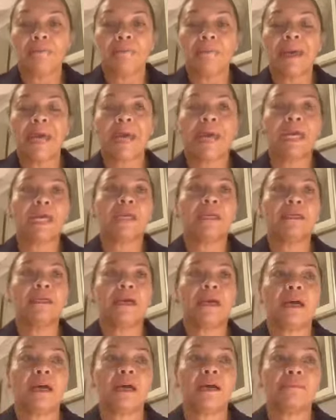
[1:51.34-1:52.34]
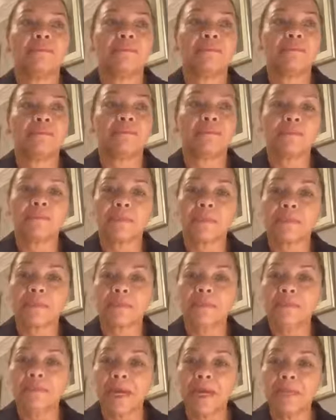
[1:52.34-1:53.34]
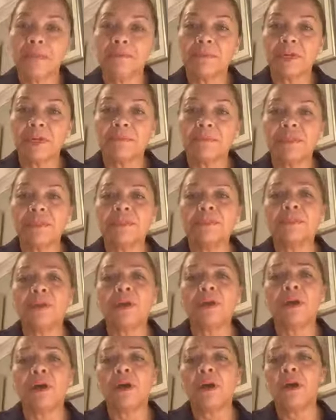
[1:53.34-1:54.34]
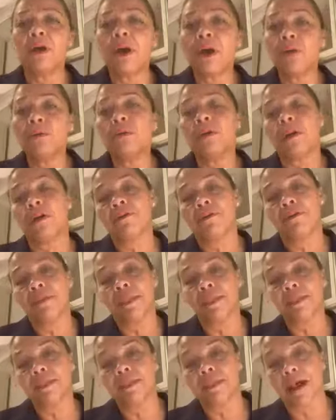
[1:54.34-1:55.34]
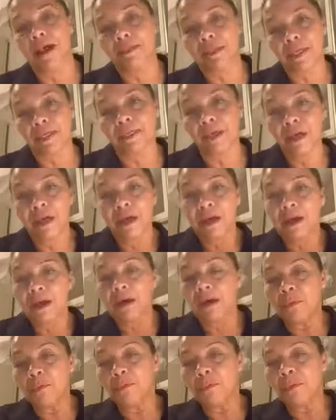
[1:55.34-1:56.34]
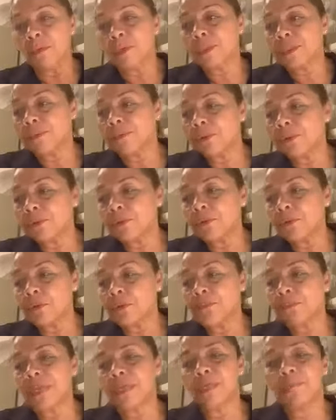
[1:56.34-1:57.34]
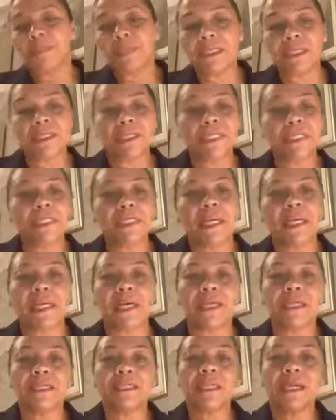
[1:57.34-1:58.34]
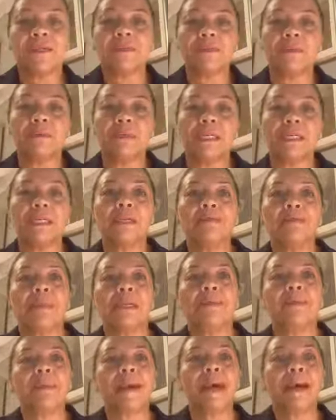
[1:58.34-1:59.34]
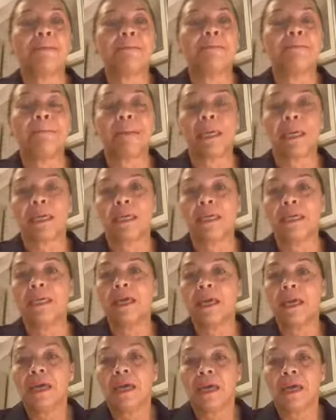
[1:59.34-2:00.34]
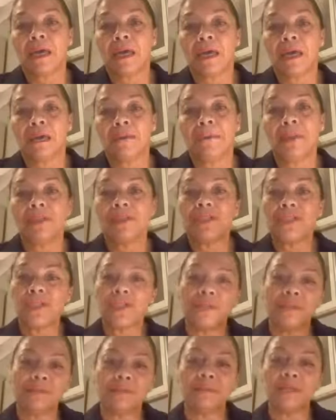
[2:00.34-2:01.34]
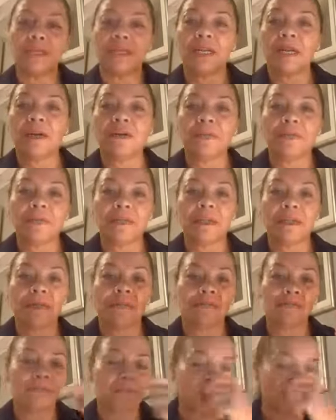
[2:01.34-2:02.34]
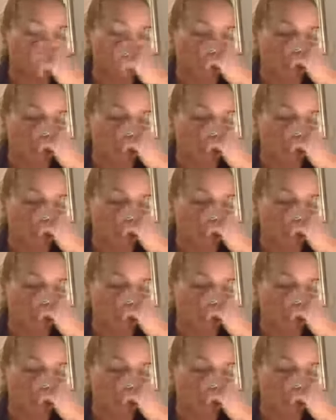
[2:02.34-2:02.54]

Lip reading: pay them well. So there's a whole lot of things going on board. So I thought maybe today I'd tell you a little bit about me, and do, you know, give me